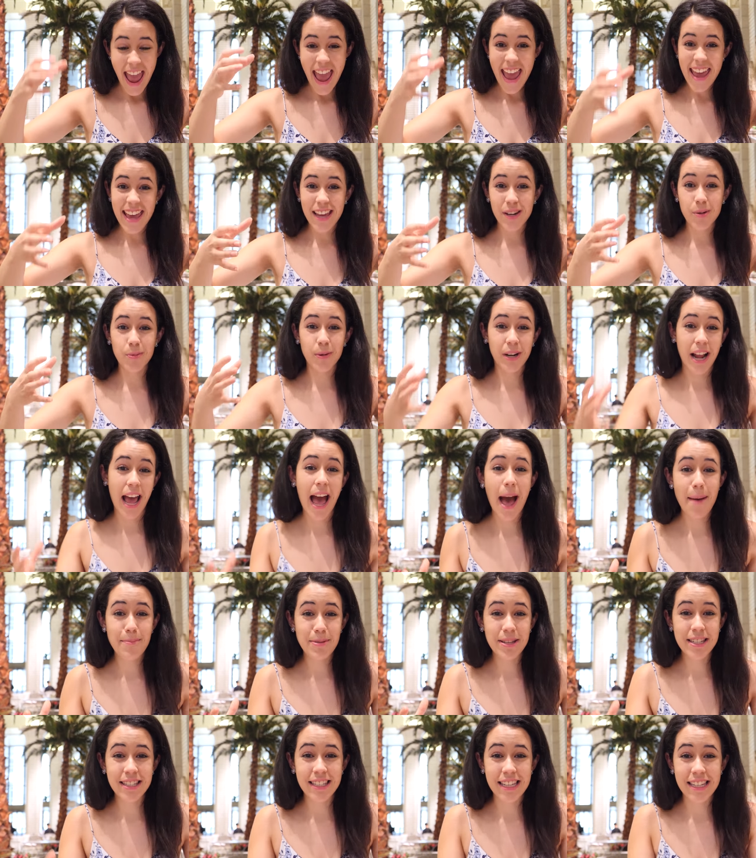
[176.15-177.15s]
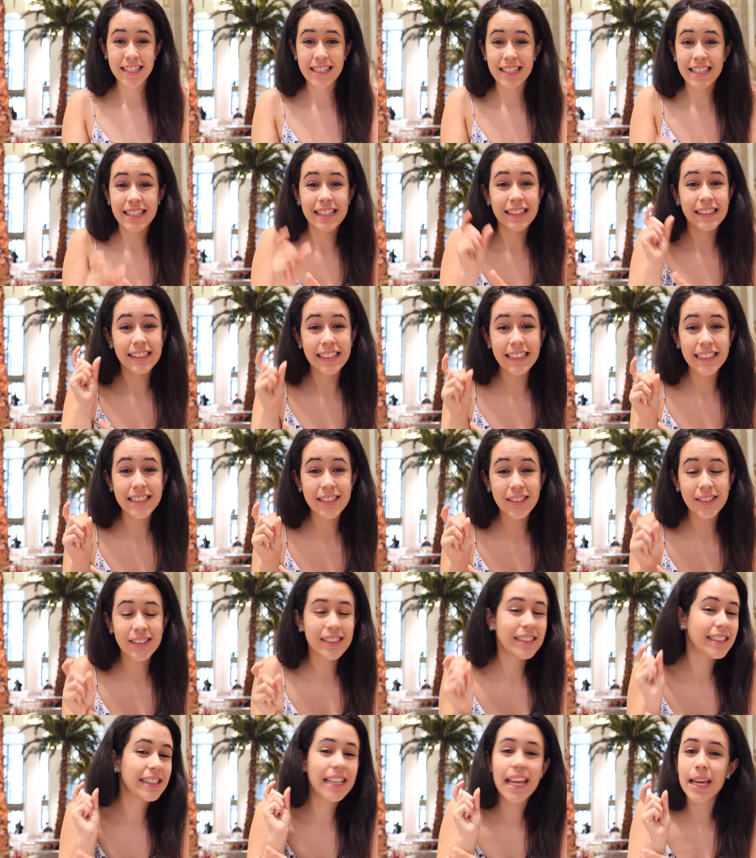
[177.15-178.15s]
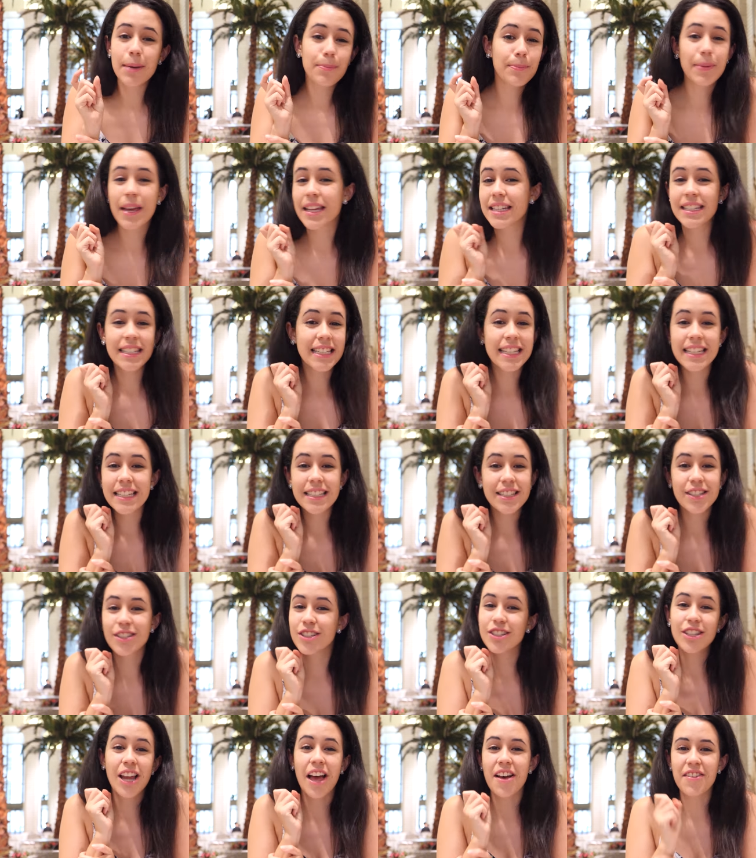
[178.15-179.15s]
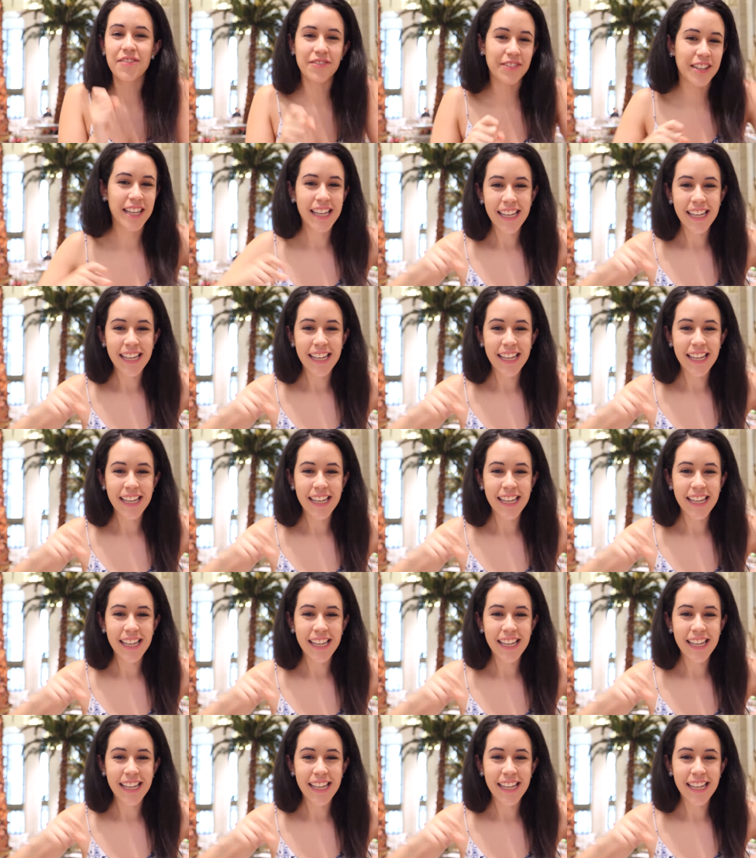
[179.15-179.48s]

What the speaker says: And what happens is this little Le Petit Chef